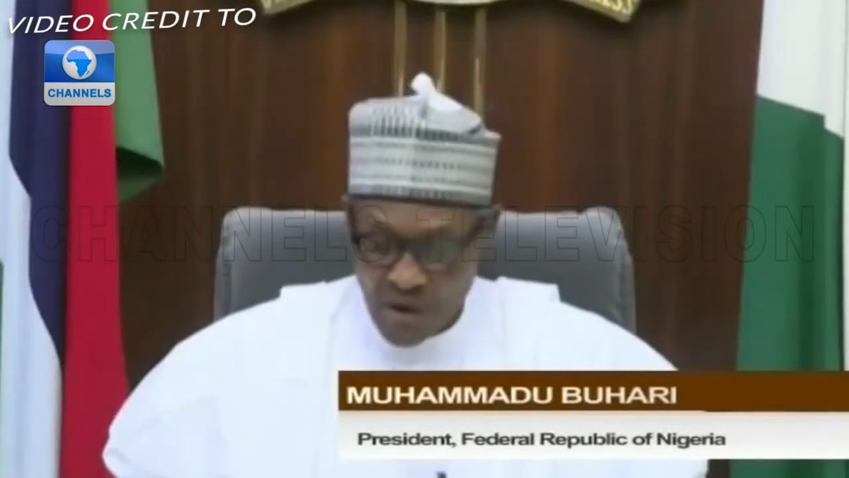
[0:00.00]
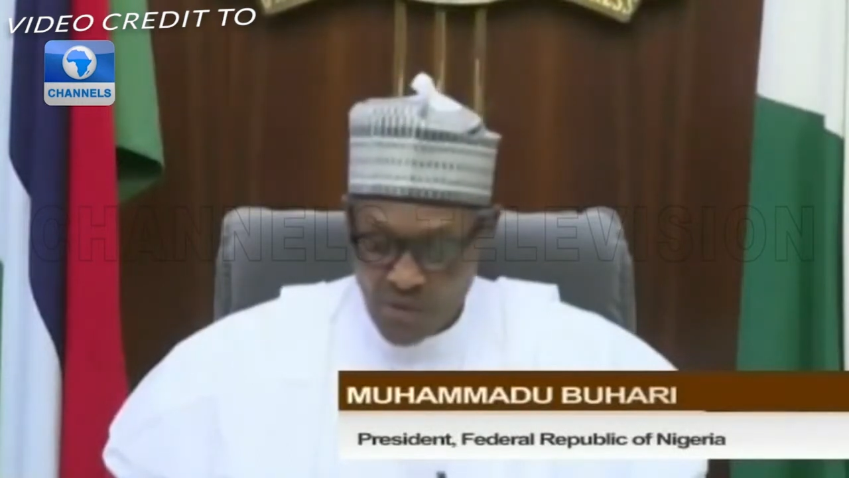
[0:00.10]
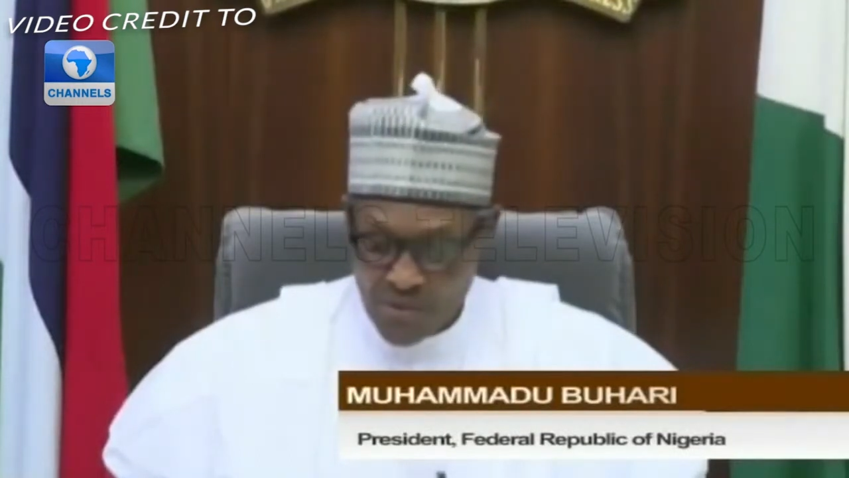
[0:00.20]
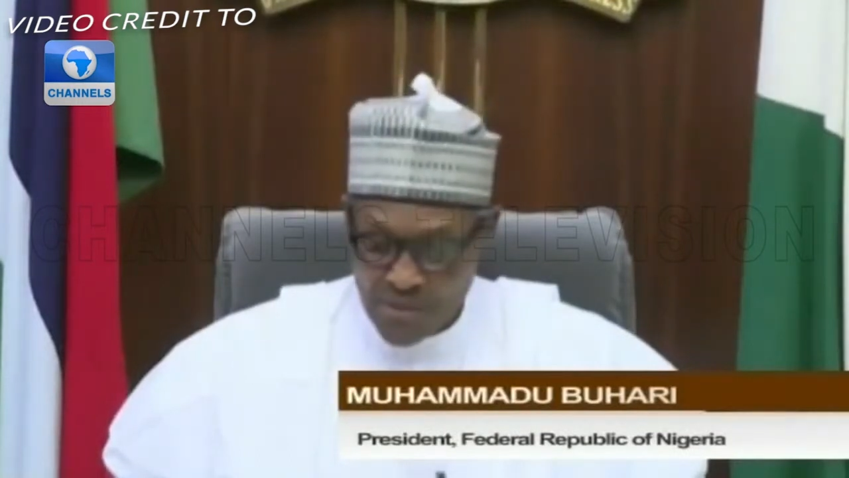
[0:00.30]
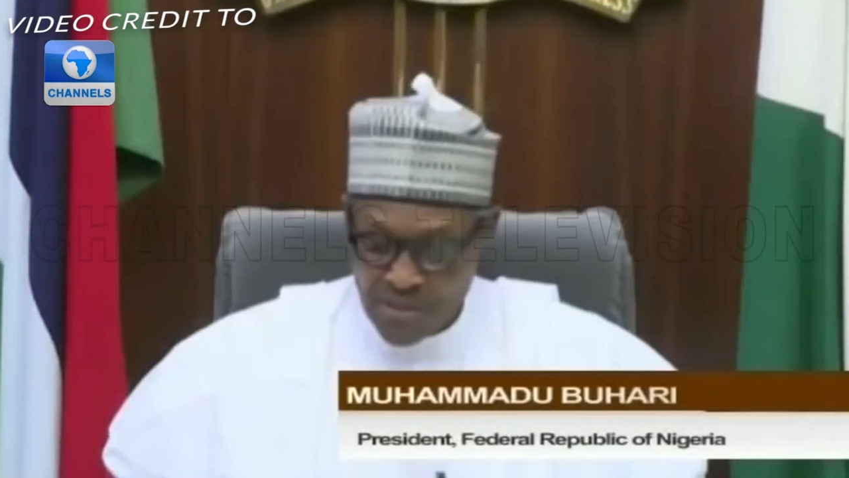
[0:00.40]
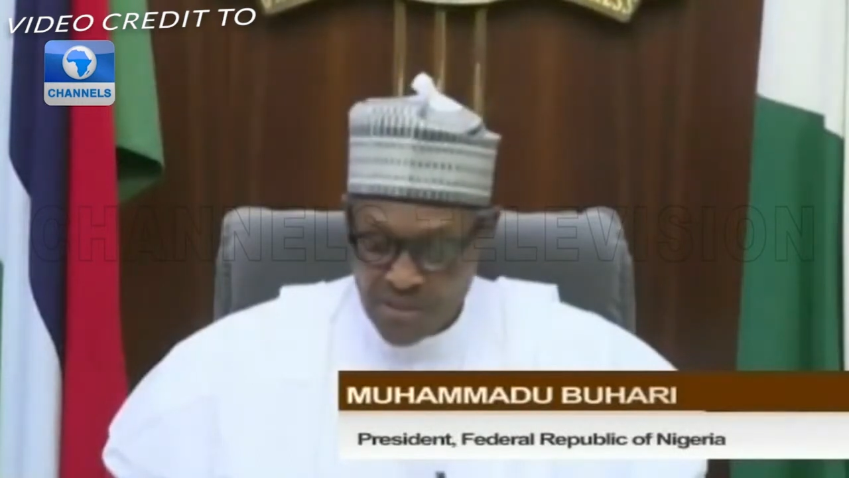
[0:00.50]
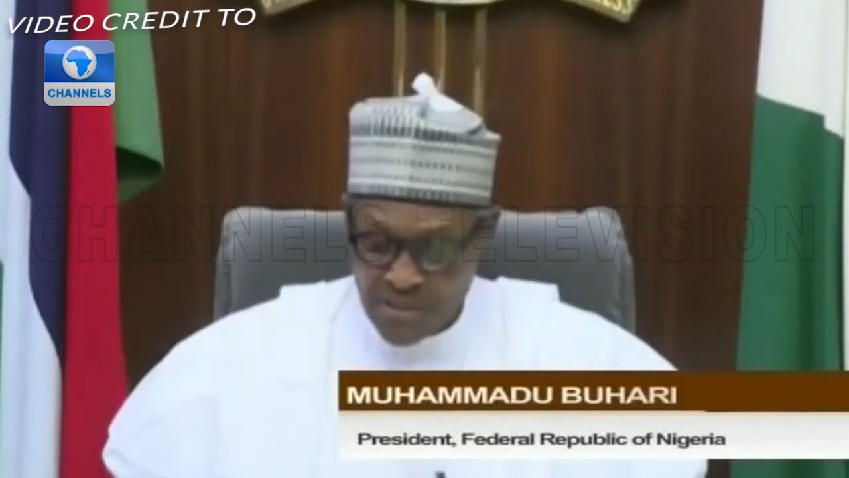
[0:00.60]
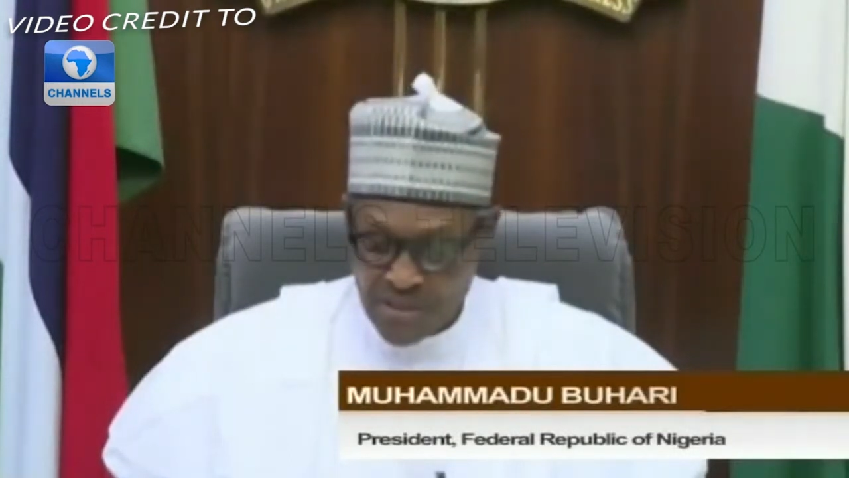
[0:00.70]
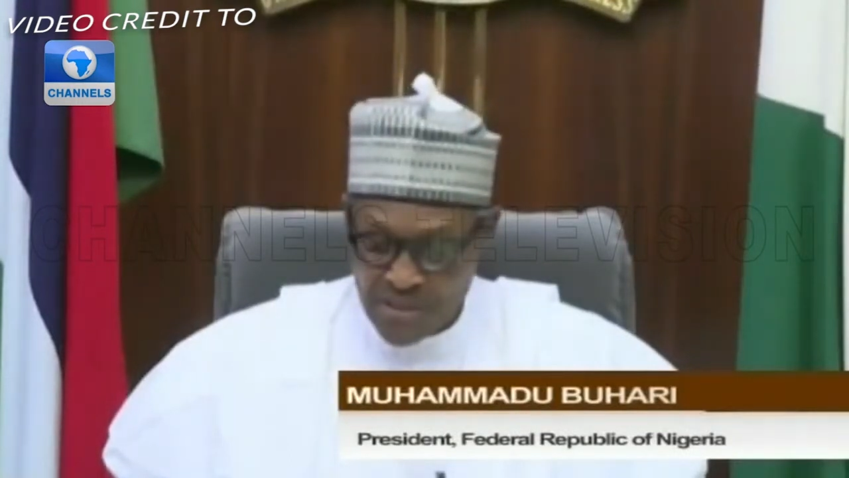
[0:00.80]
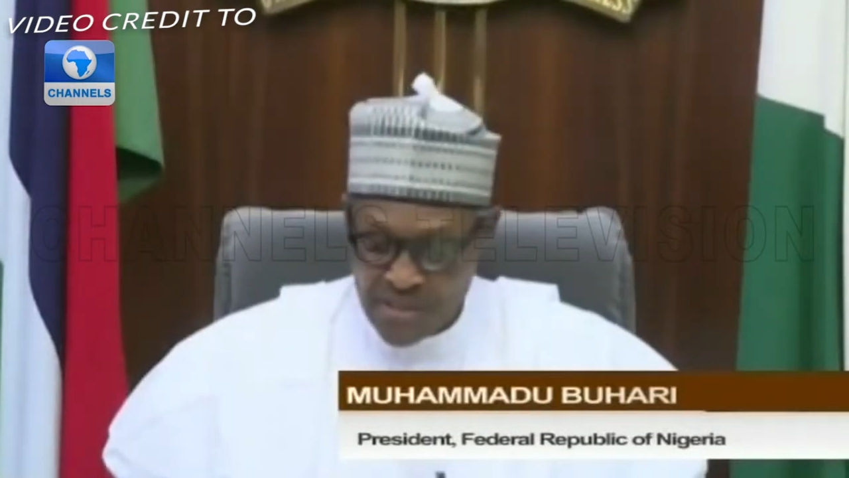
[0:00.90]
of
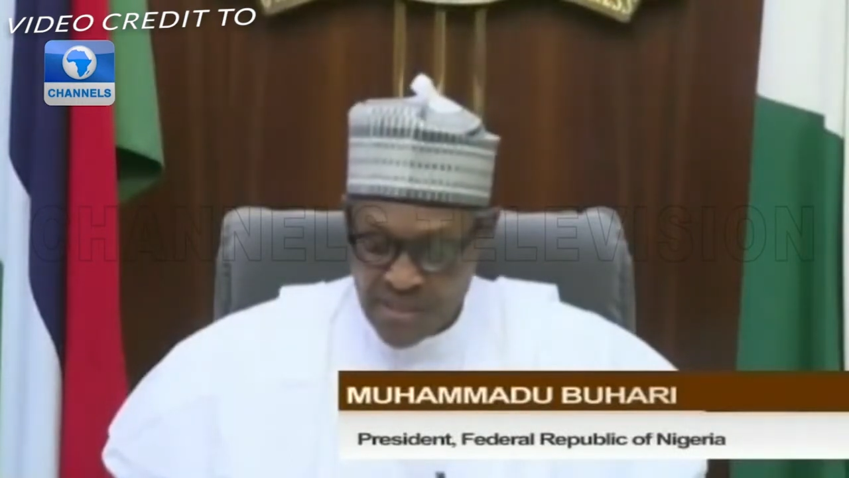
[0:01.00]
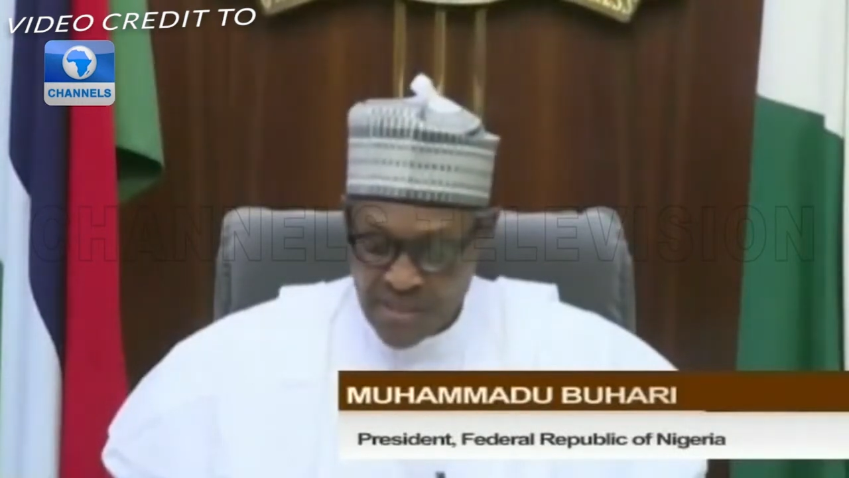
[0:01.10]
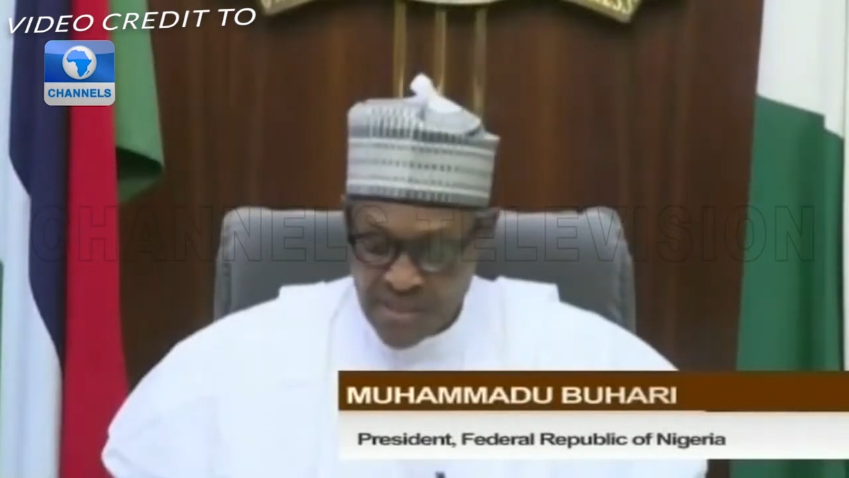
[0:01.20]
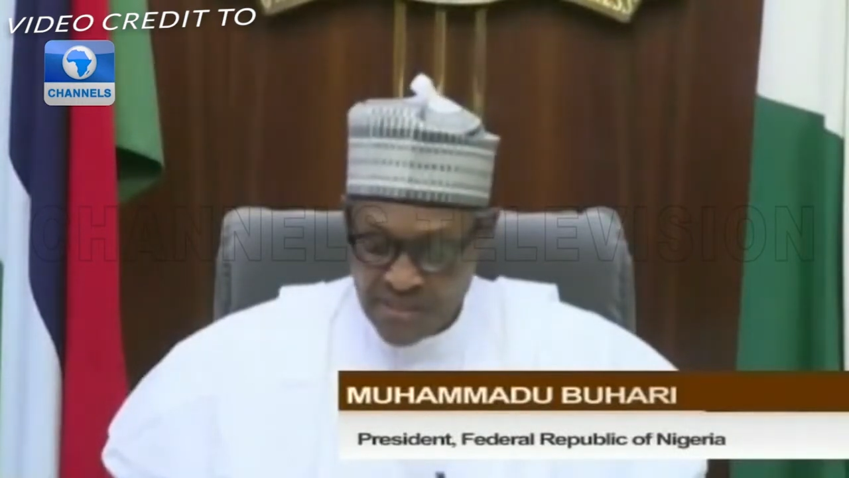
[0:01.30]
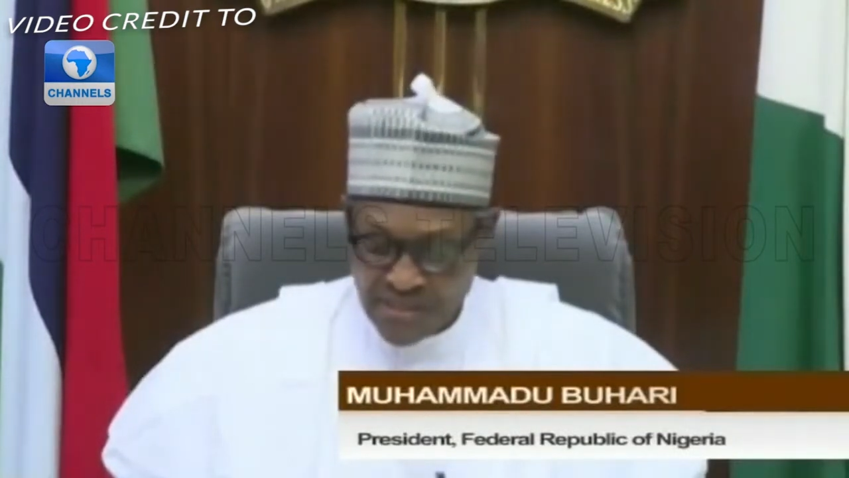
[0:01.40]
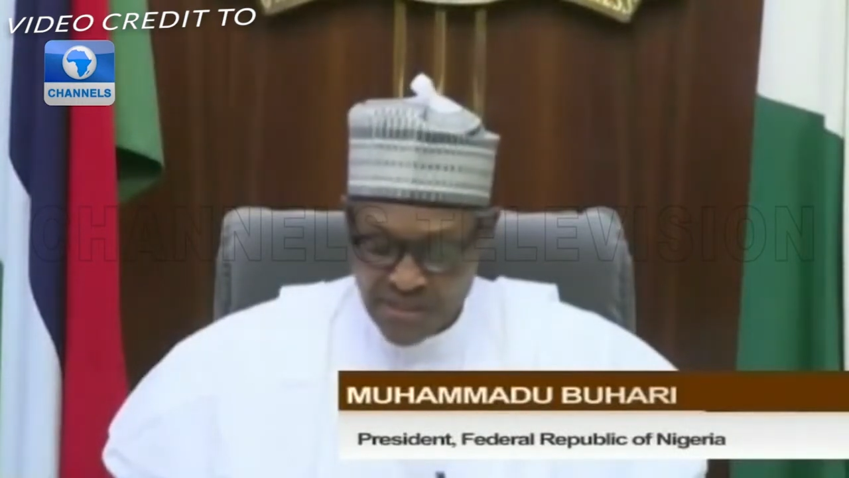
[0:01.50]
citizens as